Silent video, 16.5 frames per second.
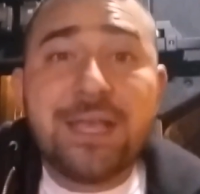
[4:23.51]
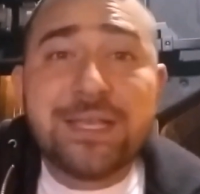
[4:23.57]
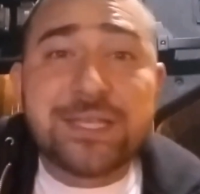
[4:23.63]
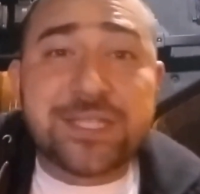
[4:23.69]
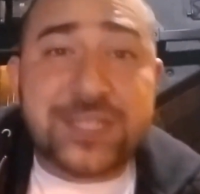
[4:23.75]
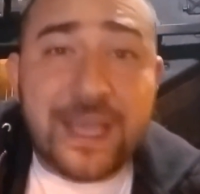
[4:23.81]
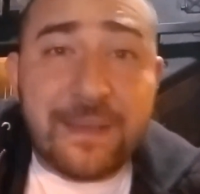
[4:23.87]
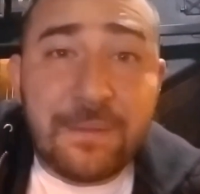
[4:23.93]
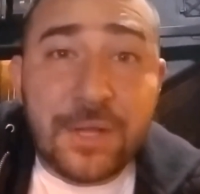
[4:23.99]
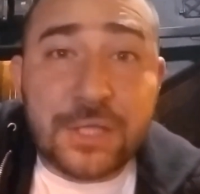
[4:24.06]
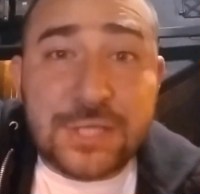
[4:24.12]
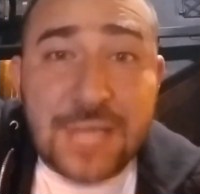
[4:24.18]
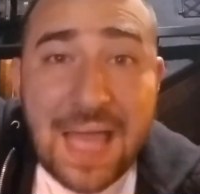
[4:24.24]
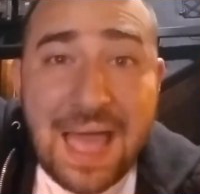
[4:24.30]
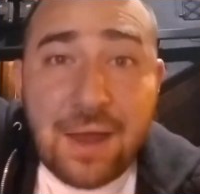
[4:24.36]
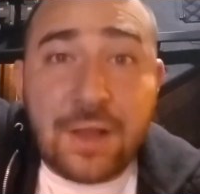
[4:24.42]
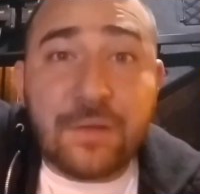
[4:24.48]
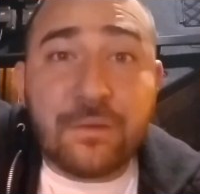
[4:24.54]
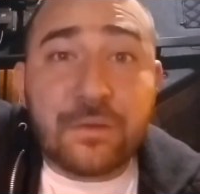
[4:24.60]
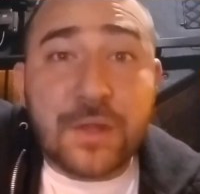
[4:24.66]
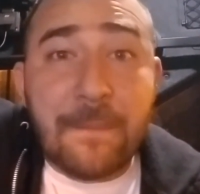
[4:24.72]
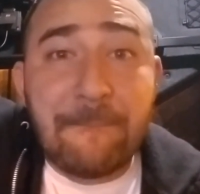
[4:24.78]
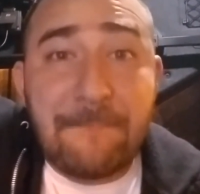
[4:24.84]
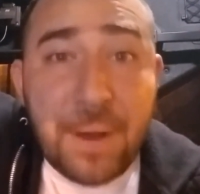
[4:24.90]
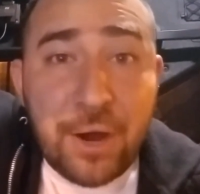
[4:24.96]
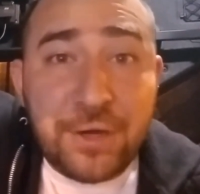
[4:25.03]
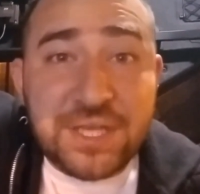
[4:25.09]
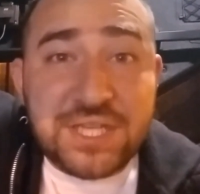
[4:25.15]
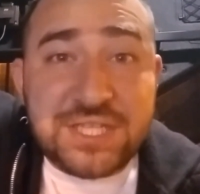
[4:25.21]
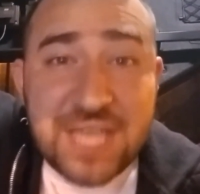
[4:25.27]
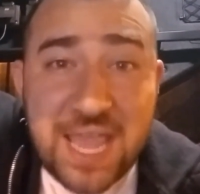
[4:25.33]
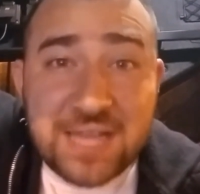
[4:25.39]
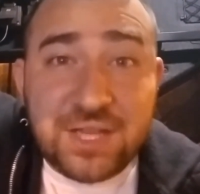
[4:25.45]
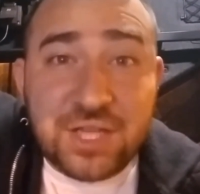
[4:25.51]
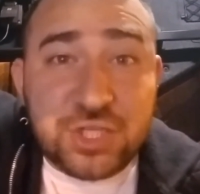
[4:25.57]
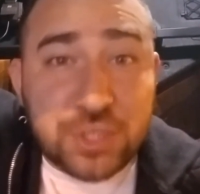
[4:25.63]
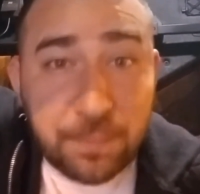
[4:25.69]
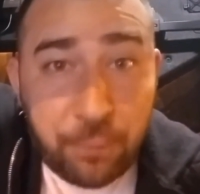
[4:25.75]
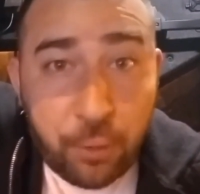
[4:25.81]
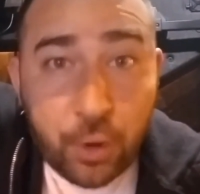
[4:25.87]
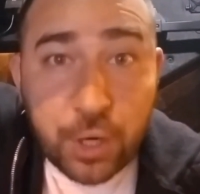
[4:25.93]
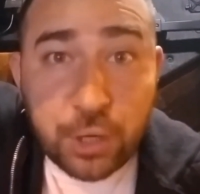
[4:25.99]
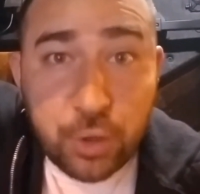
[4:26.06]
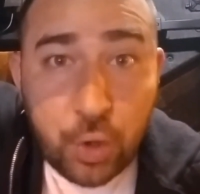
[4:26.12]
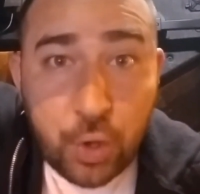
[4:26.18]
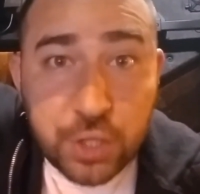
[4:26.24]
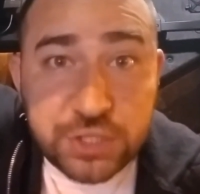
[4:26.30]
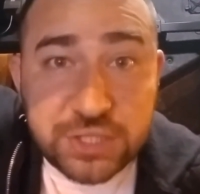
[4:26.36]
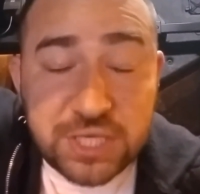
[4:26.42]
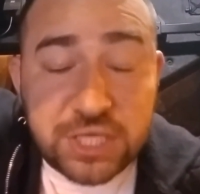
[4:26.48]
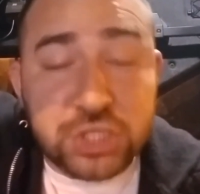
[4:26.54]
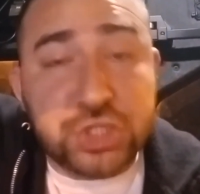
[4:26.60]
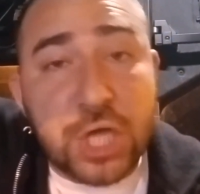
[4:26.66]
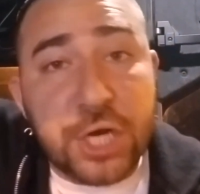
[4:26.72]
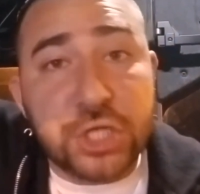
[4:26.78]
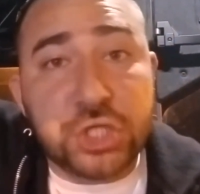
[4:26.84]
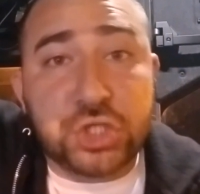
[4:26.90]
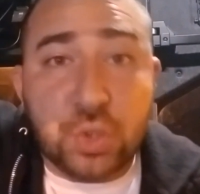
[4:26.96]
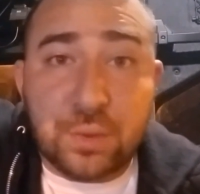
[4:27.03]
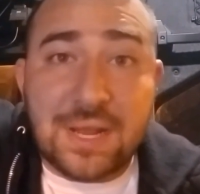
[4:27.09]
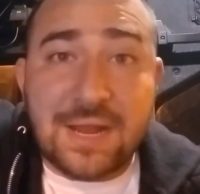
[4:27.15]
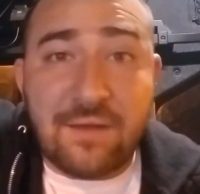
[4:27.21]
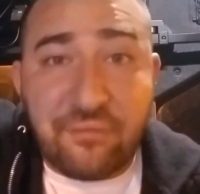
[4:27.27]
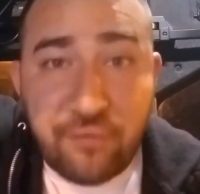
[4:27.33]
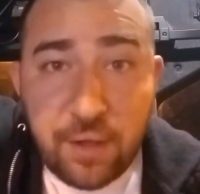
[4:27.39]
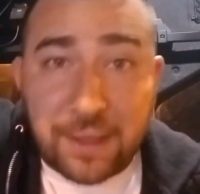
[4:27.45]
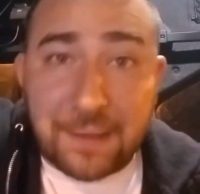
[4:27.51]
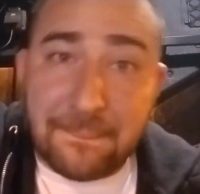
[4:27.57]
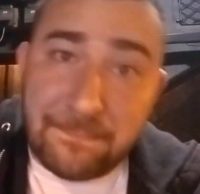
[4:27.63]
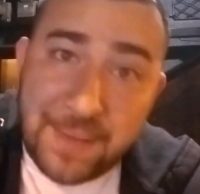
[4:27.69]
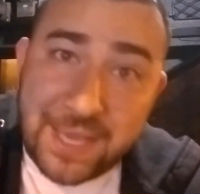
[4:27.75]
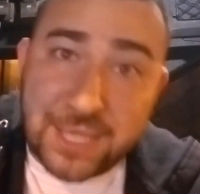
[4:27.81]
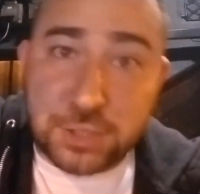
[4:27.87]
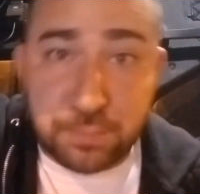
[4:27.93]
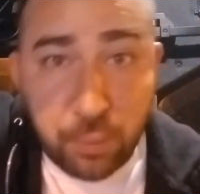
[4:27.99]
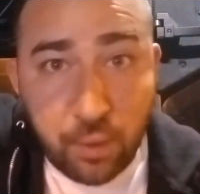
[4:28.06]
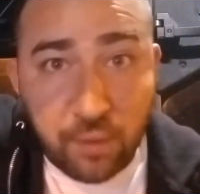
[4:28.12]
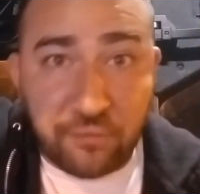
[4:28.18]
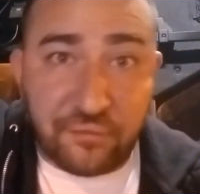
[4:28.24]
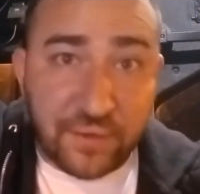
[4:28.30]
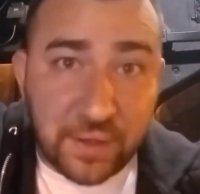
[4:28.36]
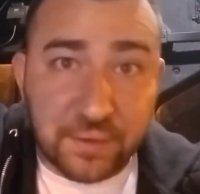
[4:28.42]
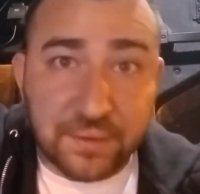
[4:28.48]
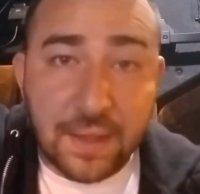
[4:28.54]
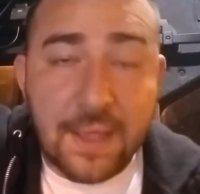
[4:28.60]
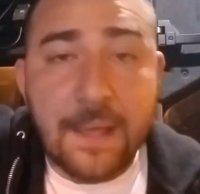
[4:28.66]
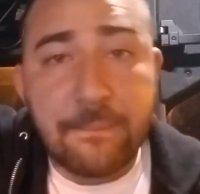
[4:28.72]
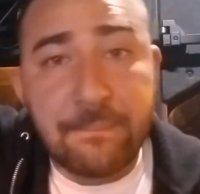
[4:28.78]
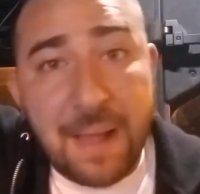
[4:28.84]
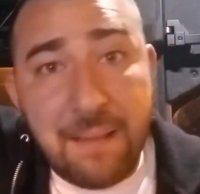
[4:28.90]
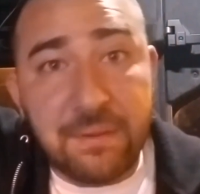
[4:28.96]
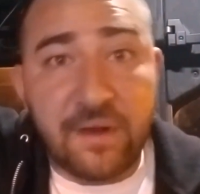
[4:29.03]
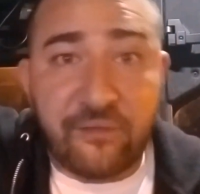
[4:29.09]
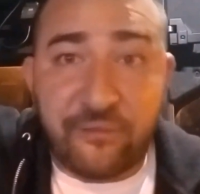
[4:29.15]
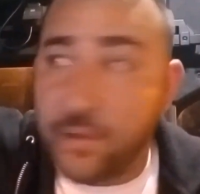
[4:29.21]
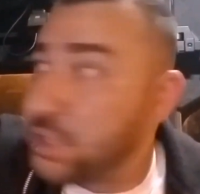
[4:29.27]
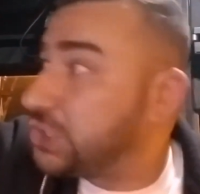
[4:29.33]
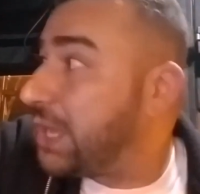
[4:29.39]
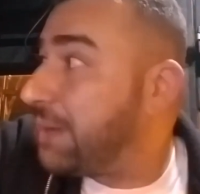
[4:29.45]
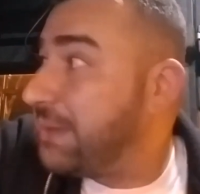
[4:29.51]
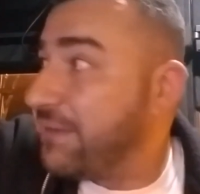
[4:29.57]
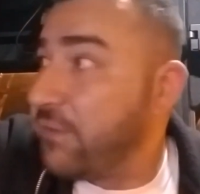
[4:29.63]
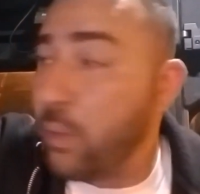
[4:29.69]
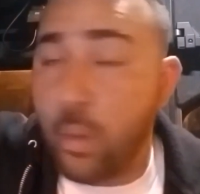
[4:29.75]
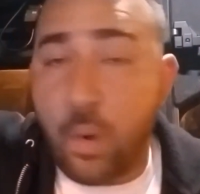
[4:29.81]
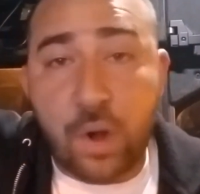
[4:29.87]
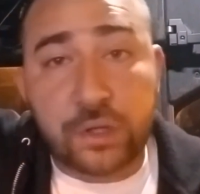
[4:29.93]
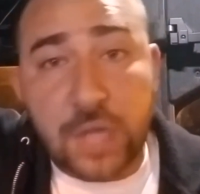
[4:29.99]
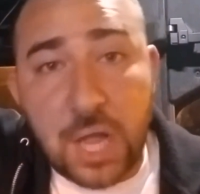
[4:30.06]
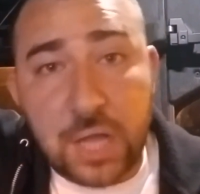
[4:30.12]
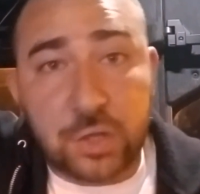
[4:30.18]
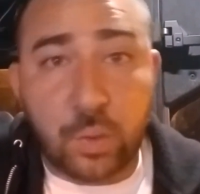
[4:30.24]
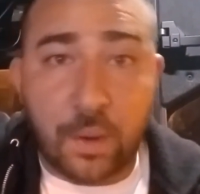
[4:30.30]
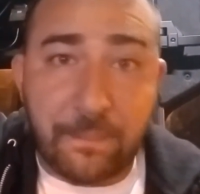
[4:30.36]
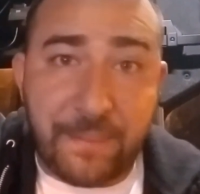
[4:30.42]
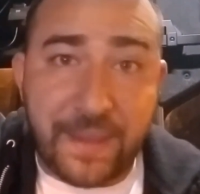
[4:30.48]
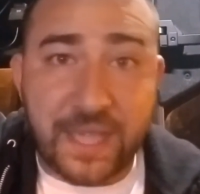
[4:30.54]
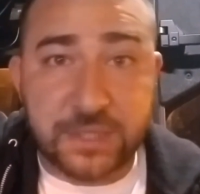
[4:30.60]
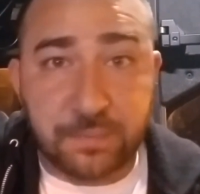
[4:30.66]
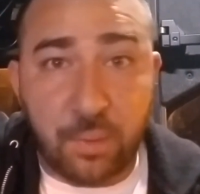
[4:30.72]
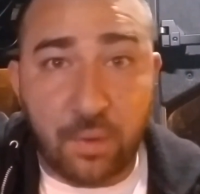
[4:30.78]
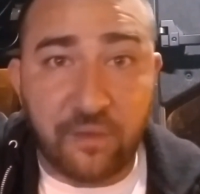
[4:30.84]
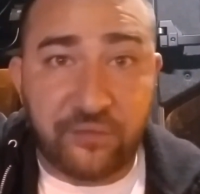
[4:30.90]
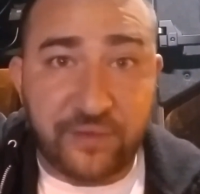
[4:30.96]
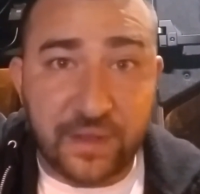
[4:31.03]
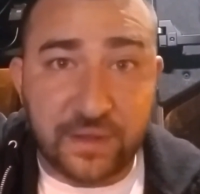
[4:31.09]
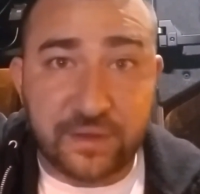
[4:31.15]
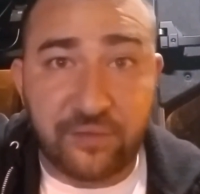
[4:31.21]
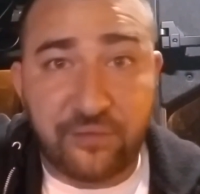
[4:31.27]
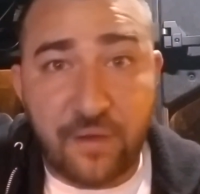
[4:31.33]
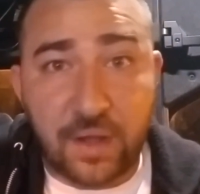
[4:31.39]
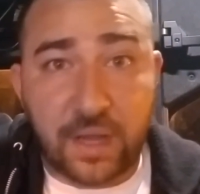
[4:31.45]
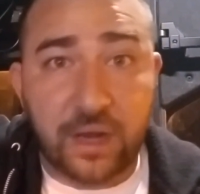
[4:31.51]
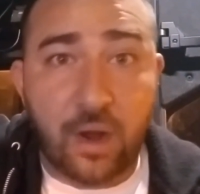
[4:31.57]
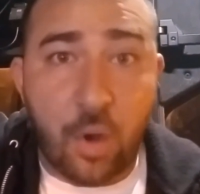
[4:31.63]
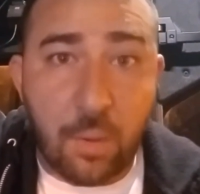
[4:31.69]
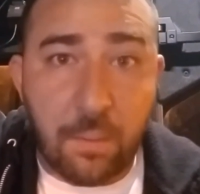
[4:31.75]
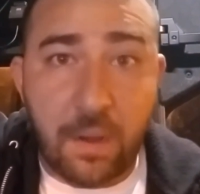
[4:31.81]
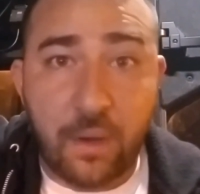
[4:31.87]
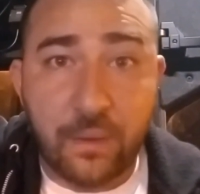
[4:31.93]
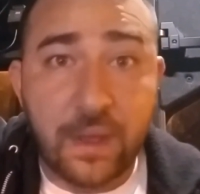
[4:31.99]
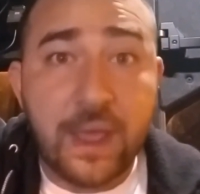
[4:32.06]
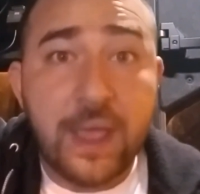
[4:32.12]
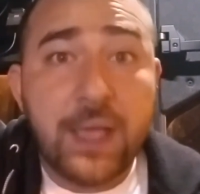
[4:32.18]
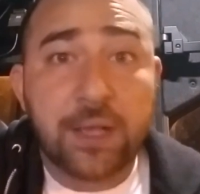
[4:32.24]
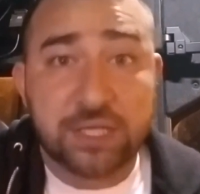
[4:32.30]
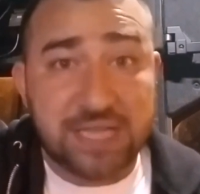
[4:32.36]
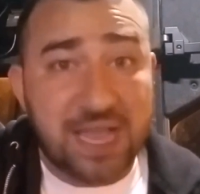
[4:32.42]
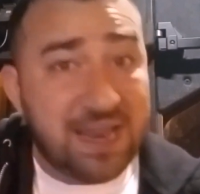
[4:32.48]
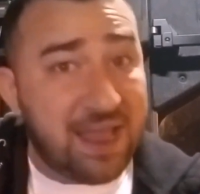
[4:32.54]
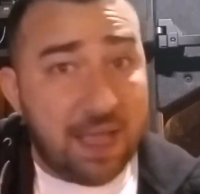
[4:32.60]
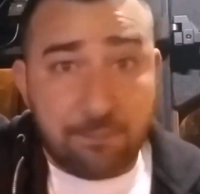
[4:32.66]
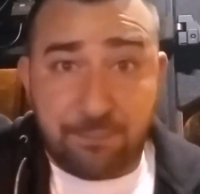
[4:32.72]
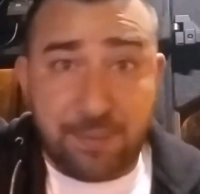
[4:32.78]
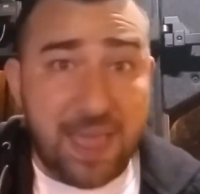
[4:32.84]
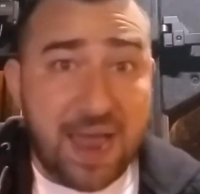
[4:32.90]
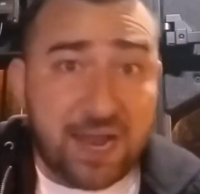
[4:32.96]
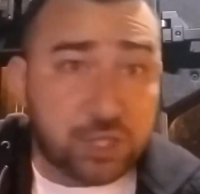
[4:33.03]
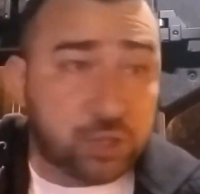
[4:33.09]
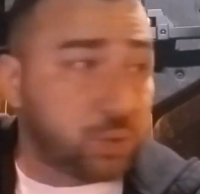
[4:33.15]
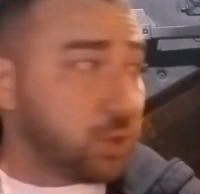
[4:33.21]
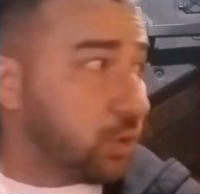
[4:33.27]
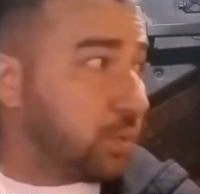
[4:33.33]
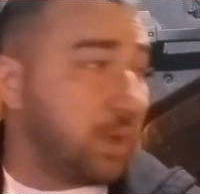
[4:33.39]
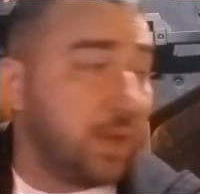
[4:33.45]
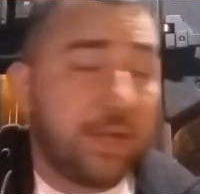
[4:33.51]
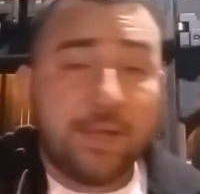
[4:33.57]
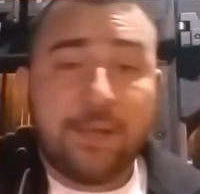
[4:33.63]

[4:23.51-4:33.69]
Similar to how the Bernie Sanders supporter laws, they just started shooting at a fucking baseball field. Probably the first time he ever walked onto a baseball field, the fucking homo. Because I, to be honest with you,